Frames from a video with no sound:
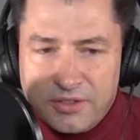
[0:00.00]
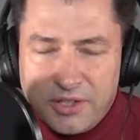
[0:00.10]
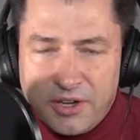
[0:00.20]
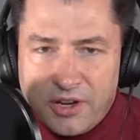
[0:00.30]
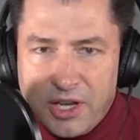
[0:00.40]

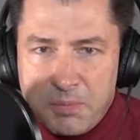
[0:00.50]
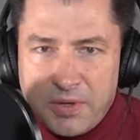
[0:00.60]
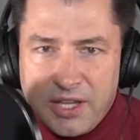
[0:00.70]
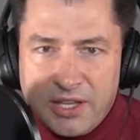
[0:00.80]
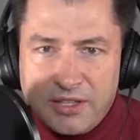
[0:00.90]
In our
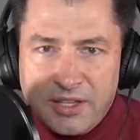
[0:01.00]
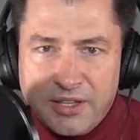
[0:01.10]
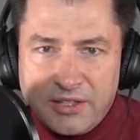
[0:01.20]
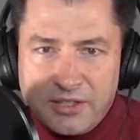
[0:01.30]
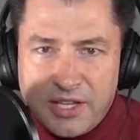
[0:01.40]
company
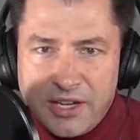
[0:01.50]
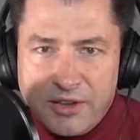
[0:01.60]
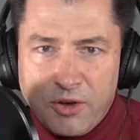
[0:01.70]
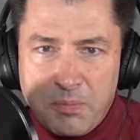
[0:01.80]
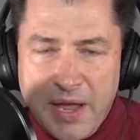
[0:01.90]
and kind of
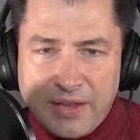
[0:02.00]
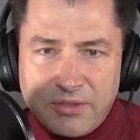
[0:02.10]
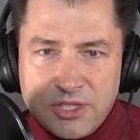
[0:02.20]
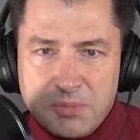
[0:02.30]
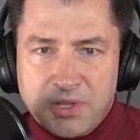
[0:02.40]
going back
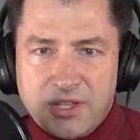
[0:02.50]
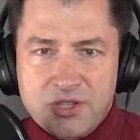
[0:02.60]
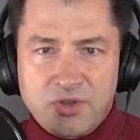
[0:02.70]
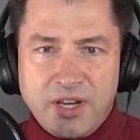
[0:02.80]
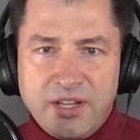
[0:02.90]
through some of the history.